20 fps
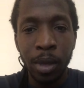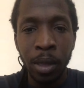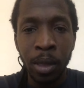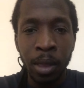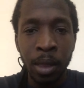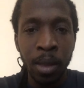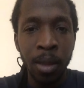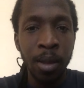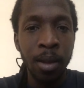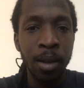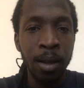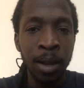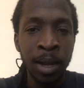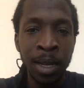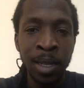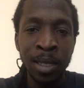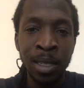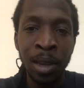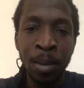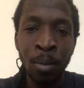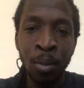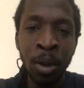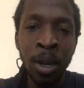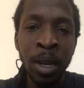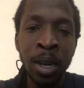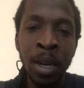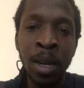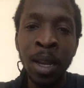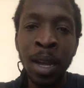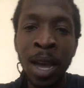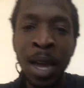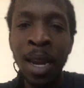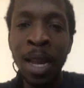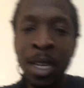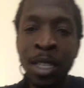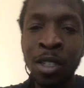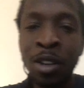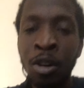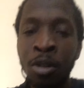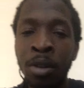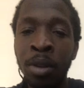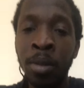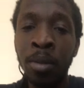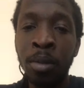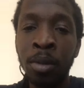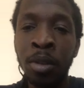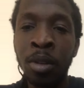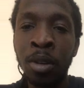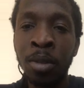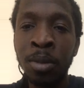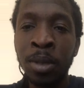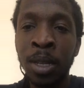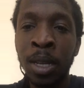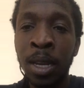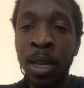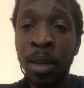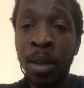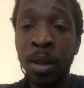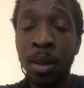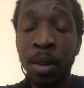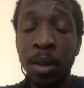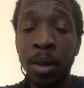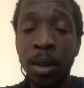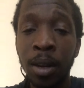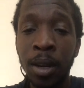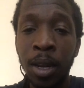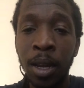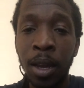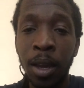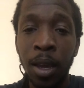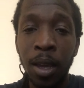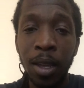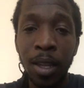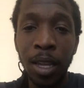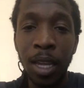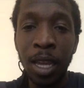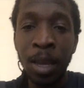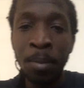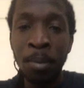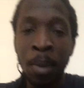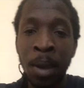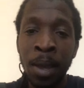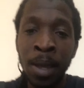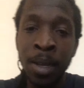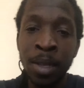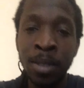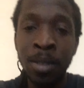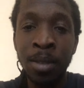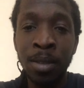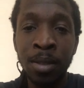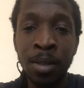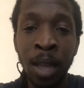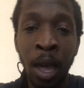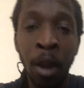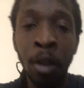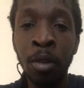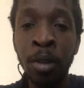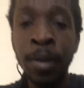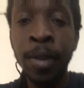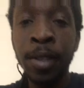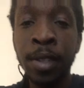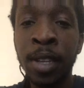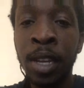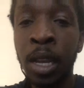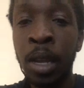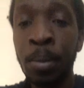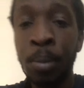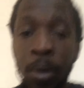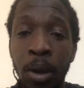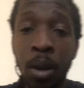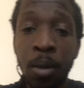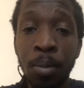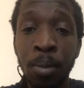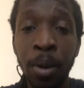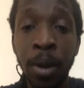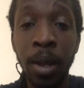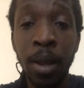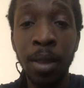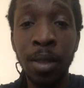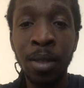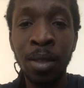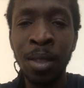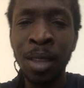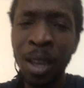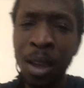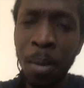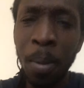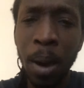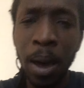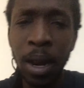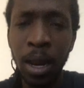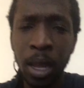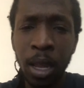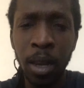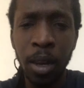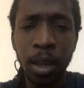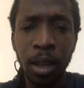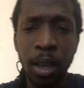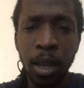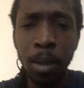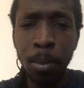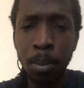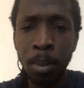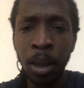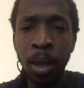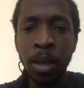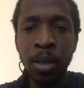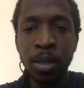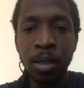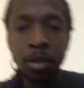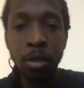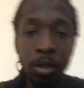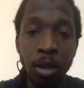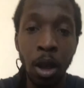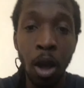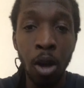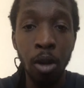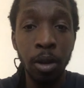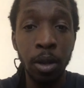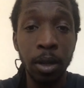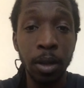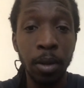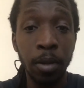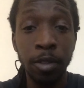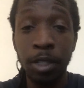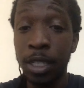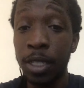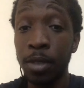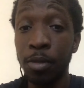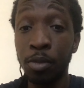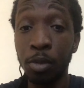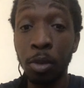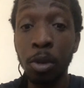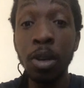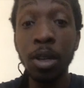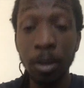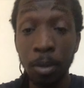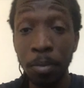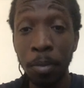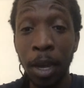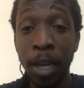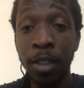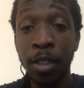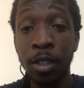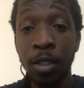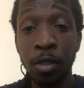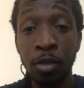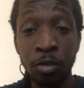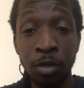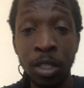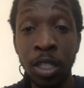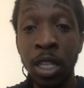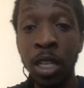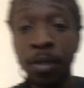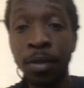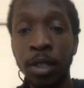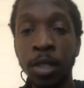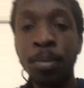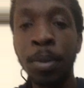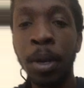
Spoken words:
like I said, bringing in a guy like Tony, you know what I'm saying, he makes not only the team better, but think about it, he will make the receivers better.